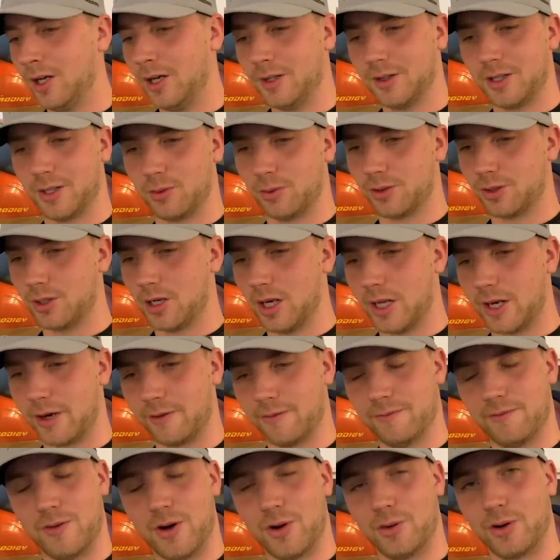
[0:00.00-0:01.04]
There was a lot
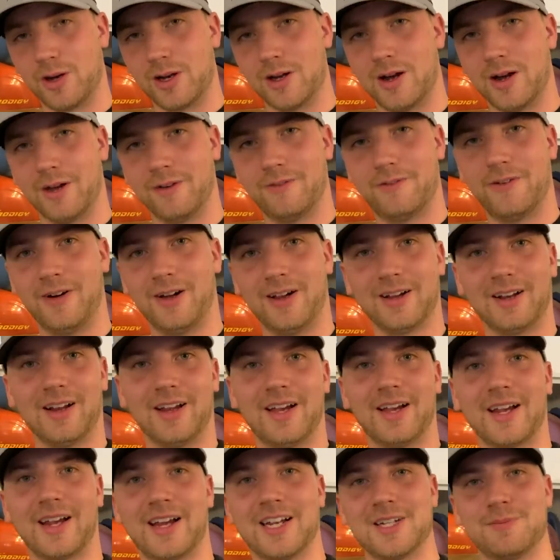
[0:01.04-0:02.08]
of voting, I felt
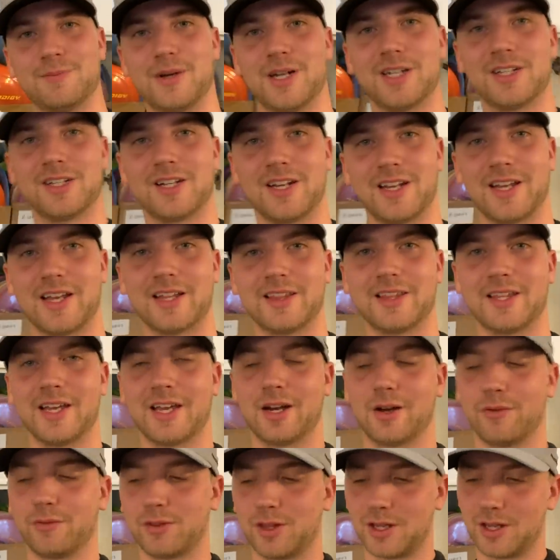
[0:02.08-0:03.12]
like, especially at the
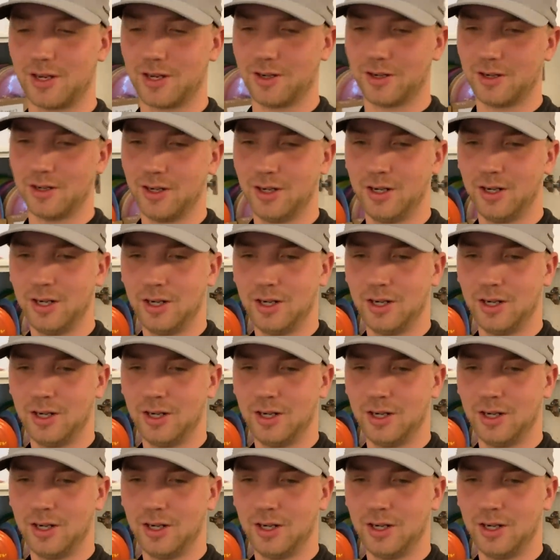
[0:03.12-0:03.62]
end of the year.